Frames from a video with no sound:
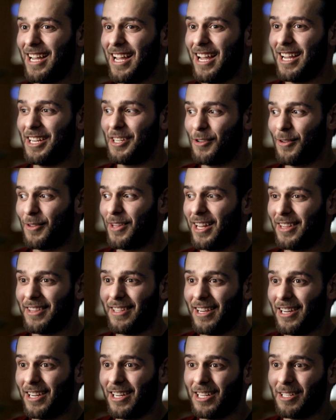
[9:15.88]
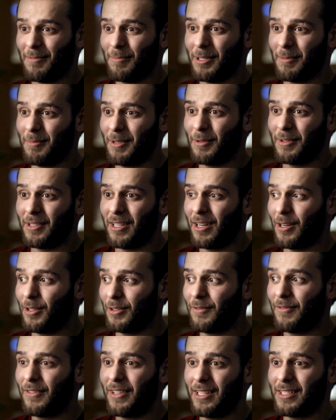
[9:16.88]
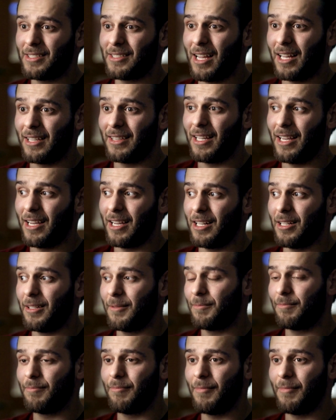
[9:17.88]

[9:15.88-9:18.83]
I know that they're helping me with a lot of things, and they helped